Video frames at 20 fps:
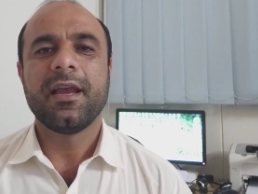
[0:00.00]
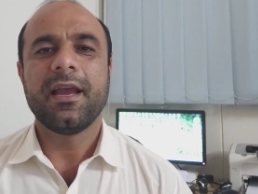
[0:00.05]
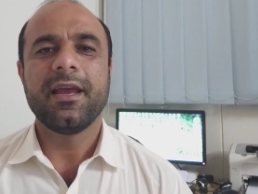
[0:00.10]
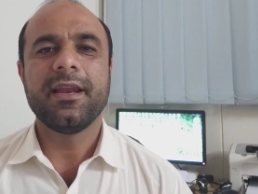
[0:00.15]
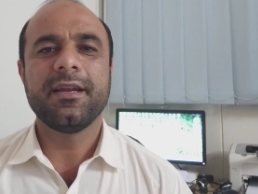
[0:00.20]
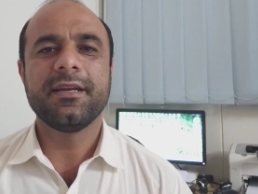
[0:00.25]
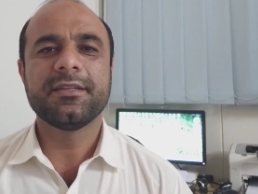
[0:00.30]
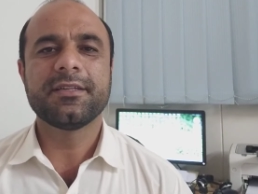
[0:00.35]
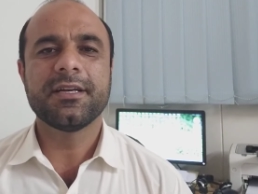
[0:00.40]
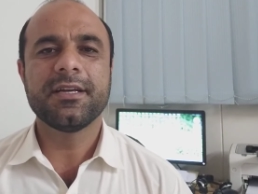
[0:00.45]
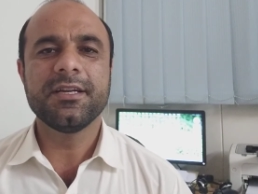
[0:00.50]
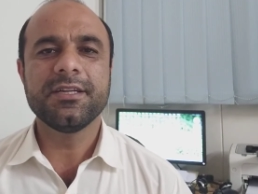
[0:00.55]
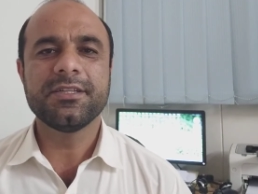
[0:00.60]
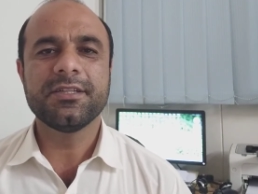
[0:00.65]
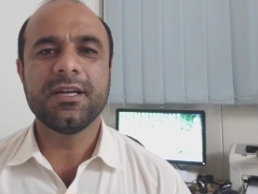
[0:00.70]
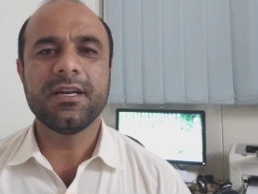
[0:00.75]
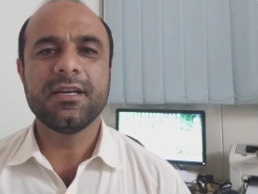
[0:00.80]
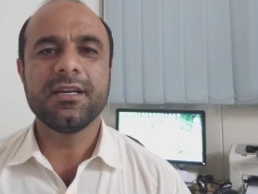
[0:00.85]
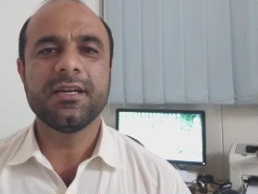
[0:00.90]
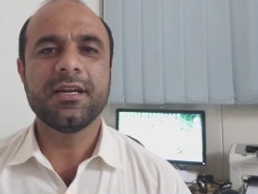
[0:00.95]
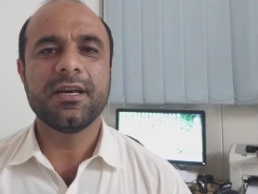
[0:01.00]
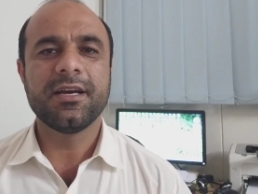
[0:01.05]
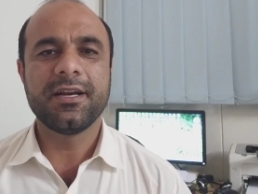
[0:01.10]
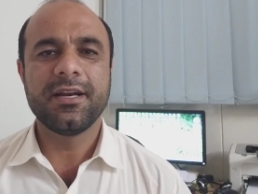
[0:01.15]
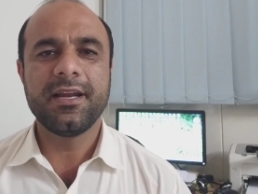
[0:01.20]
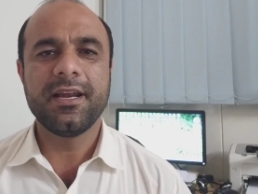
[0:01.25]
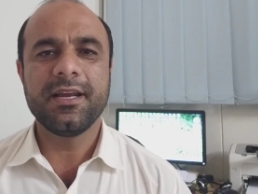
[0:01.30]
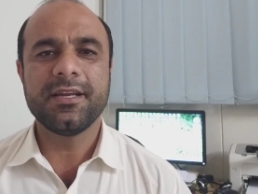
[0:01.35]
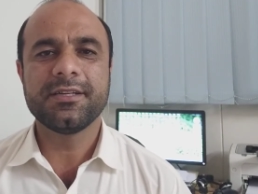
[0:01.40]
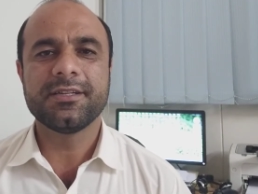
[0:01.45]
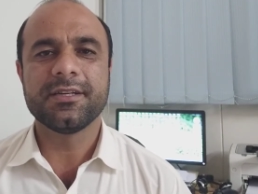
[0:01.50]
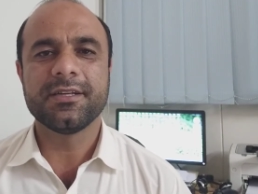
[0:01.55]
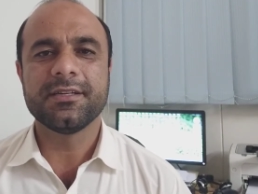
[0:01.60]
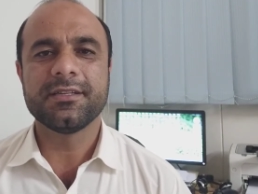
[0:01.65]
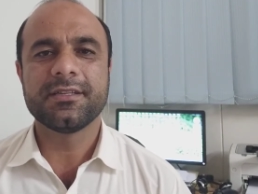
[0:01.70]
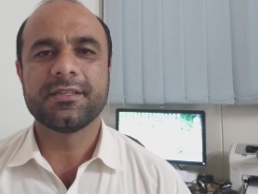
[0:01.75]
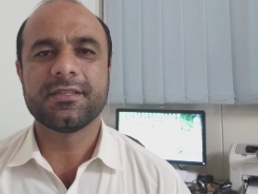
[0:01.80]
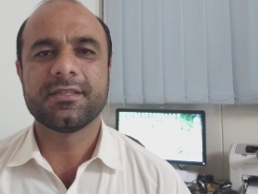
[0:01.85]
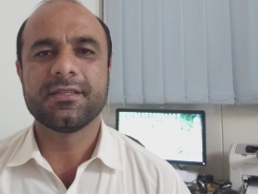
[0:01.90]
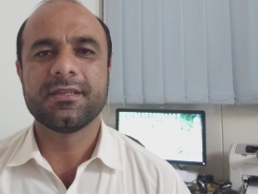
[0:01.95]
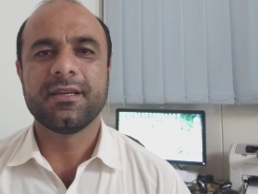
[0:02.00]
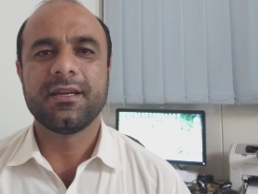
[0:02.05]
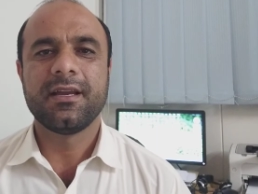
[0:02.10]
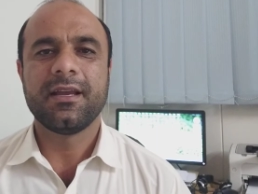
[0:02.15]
In international relations